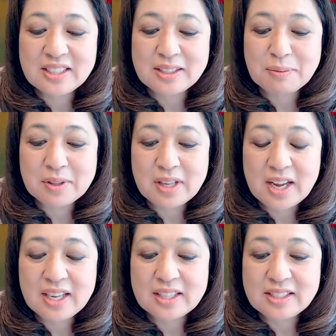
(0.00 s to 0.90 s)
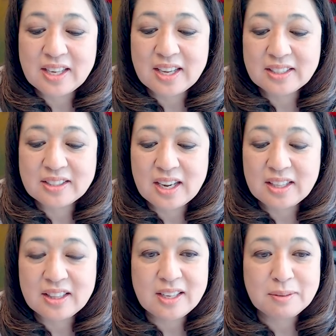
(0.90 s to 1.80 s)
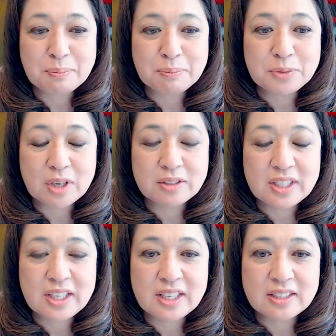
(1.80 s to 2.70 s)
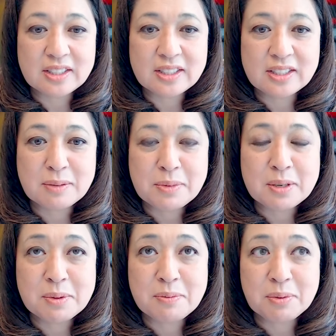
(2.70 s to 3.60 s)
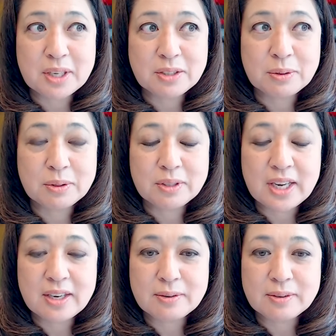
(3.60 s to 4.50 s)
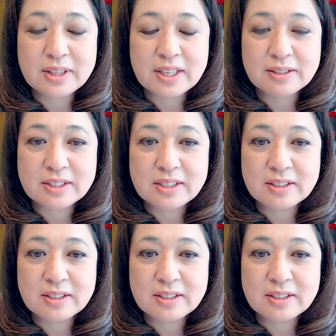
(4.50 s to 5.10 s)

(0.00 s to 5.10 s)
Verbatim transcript: some clients. Yes. I think, Charlie, it's, it's the minimum threshold, eight hundred thousand